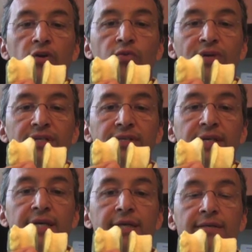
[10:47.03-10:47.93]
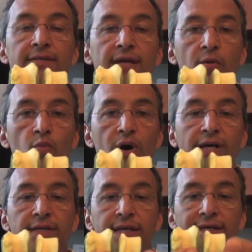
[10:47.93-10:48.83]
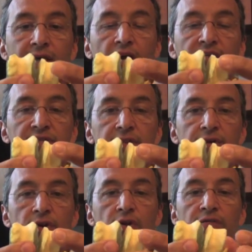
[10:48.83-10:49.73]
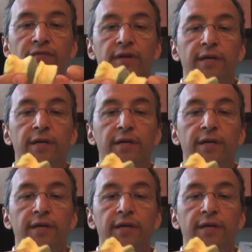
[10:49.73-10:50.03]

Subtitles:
recede somewhat and get off of the nerve.